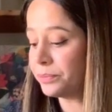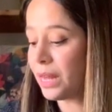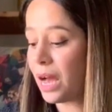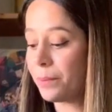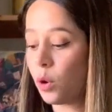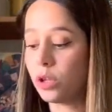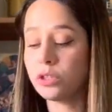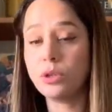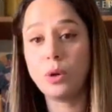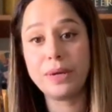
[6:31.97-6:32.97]
I'm
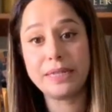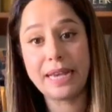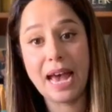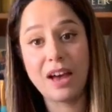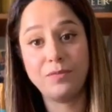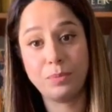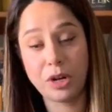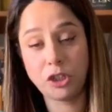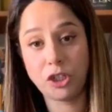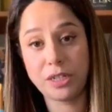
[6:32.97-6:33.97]
also going to have
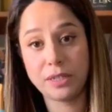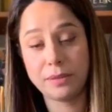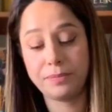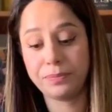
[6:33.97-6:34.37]
brushes.